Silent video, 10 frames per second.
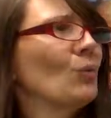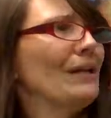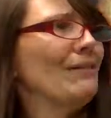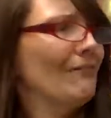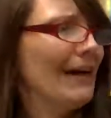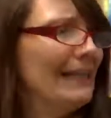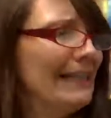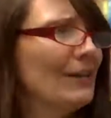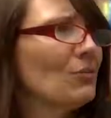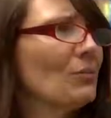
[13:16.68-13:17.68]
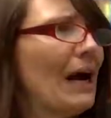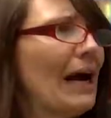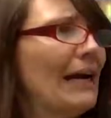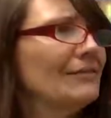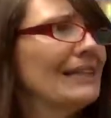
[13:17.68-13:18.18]
When he finally
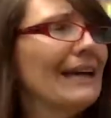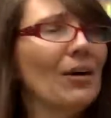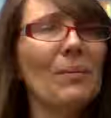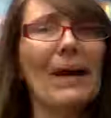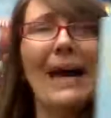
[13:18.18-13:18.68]
arrived, Kelp